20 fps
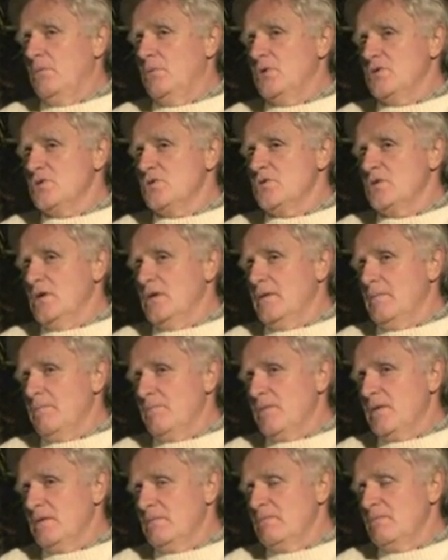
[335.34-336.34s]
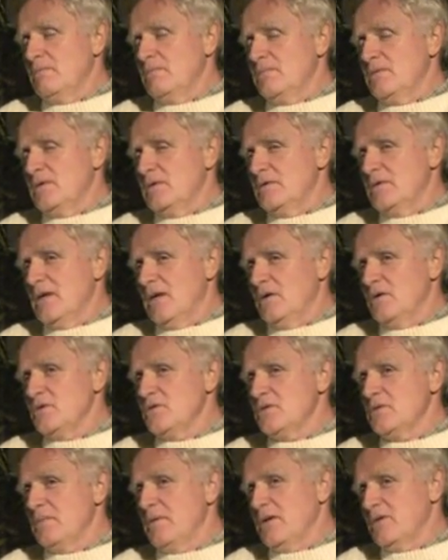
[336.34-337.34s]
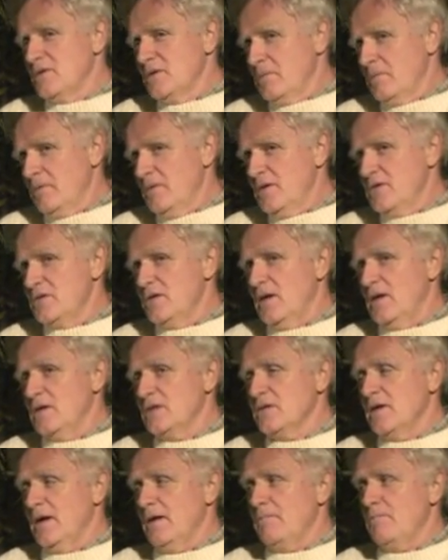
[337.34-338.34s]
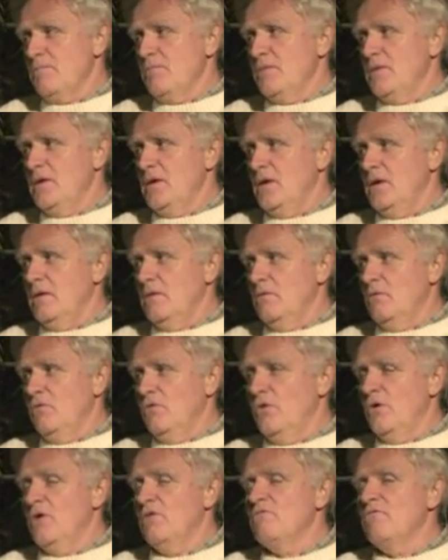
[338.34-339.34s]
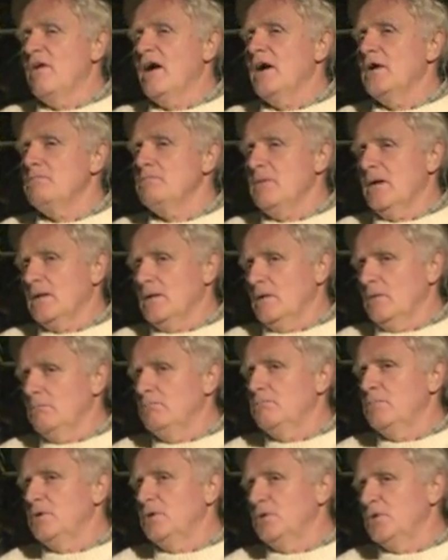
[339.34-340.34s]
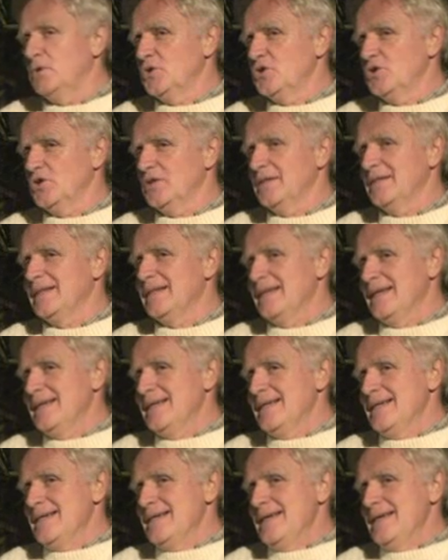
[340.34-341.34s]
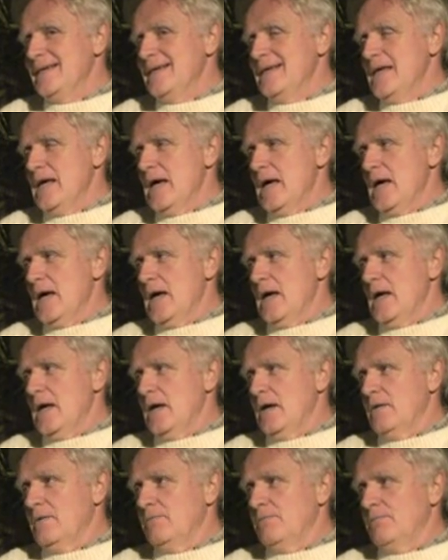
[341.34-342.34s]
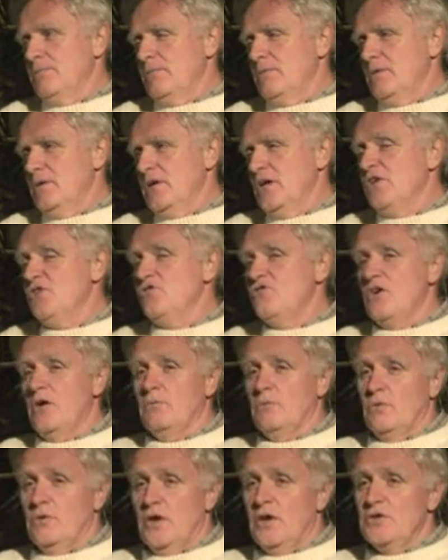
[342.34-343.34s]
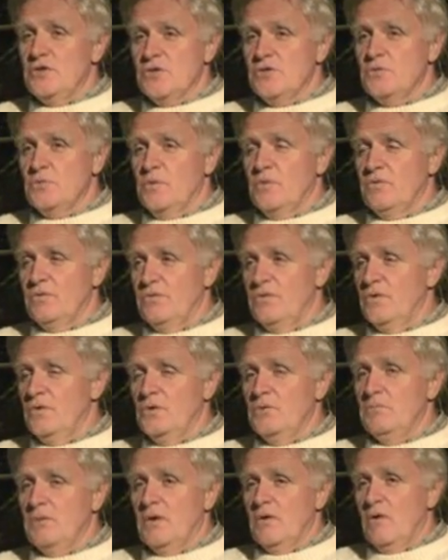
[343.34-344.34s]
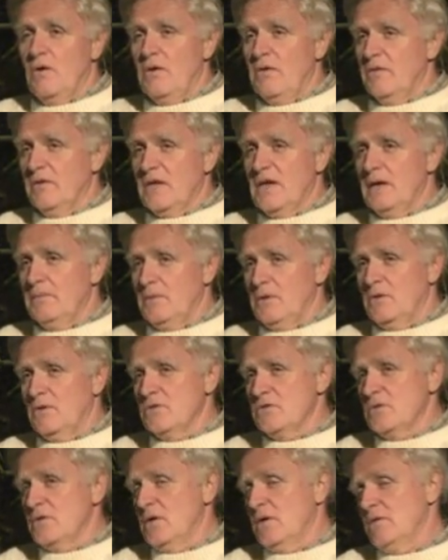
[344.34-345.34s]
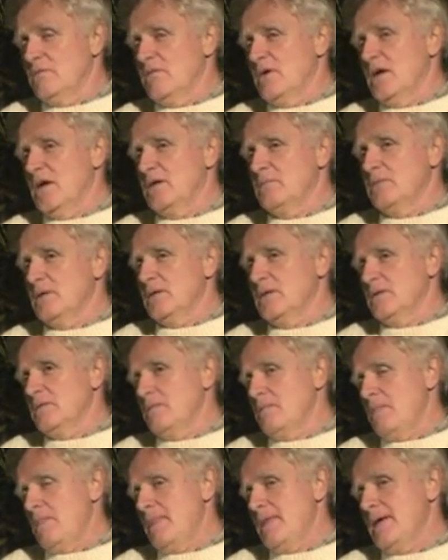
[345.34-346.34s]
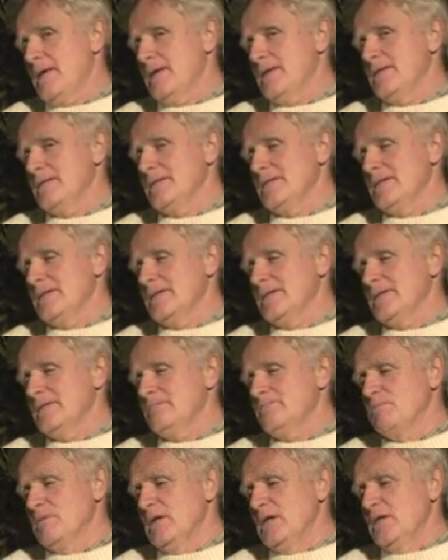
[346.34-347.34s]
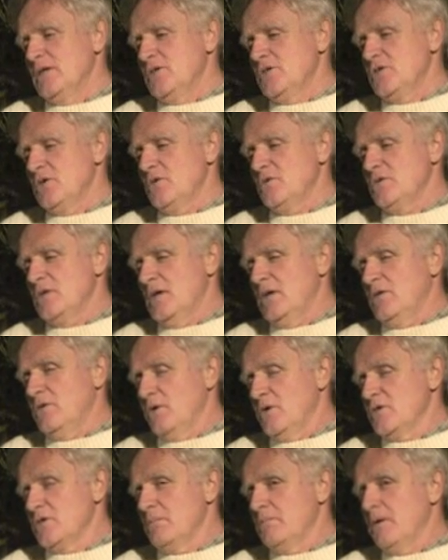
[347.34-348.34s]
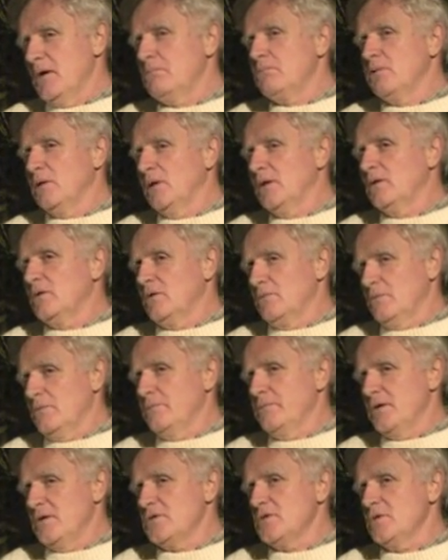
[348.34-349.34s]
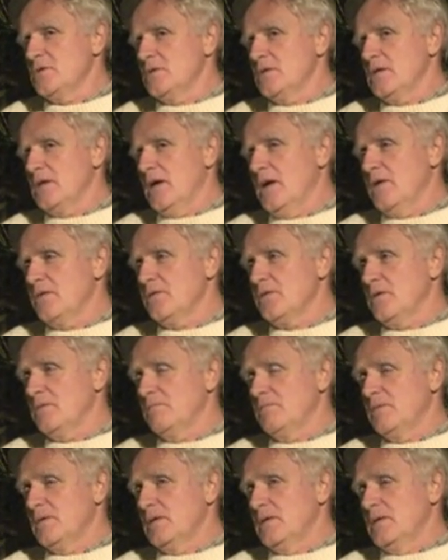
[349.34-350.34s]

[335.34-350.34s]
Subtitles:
which tells about some of these things like the environmental pollution in general, not just with food, but all the chemicals in our environment, and shows that there is a big political dimension to cancer.